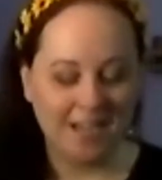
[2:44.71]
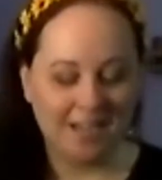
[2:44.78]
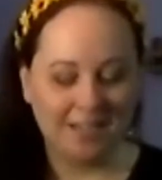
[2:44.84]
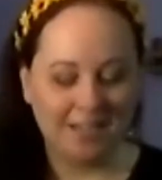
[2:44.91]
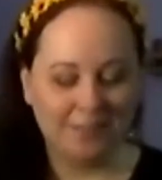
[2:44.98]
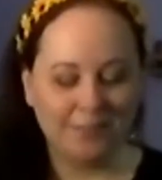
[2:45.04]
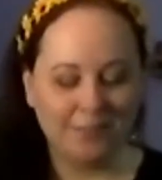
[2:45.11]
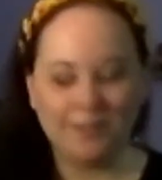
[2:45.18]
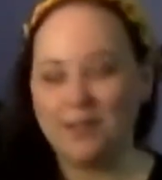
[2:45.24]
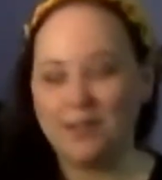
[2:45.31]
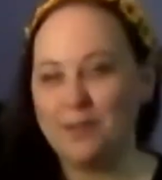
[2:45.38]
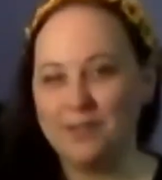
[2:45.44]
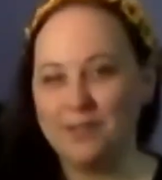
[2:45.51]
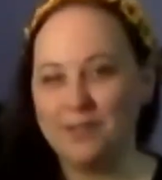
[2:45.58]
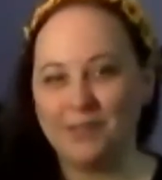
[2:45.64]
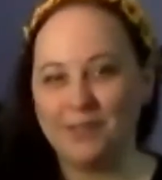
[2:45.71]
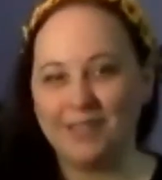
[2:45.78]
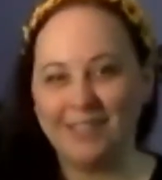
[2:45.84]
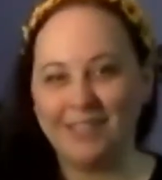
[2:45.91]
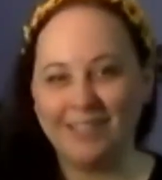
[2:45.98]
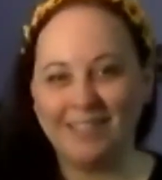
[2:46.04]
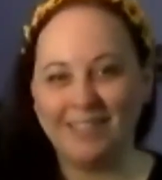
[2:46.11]
So go and do it.
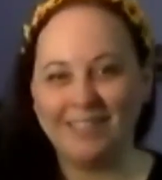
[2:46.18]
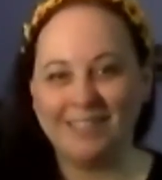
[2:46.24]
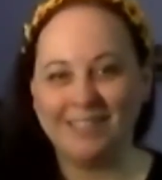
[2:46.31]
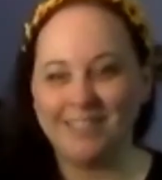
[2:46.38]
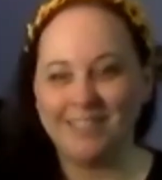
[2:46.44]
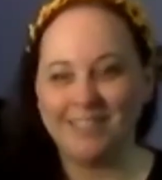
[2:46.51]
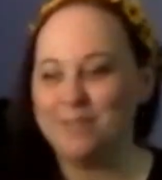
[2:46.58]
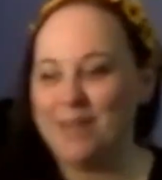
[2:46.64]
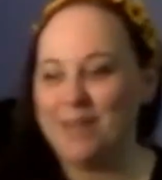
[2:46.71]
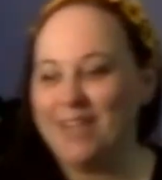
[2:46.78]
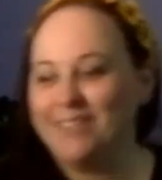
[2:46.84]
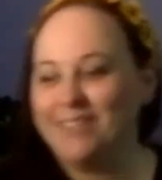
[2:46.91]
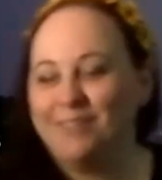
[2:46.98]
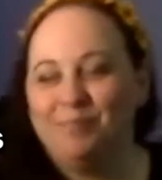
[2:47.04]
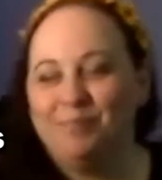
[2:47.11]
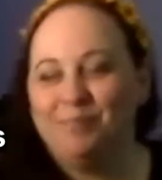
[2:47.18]
The link is in the e-blast.